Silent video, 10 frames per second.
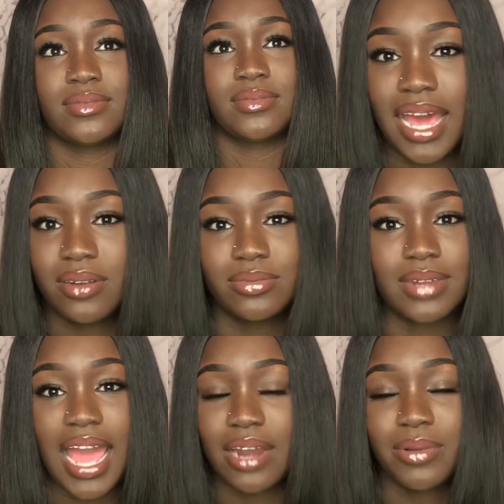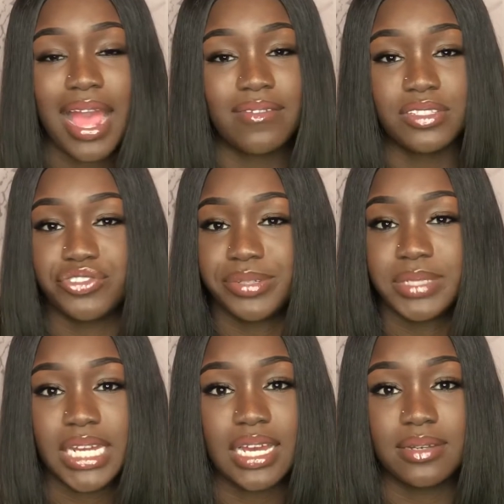I don't I don't have a
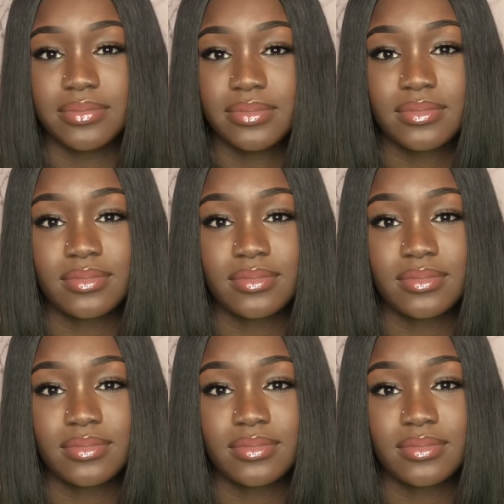dream job.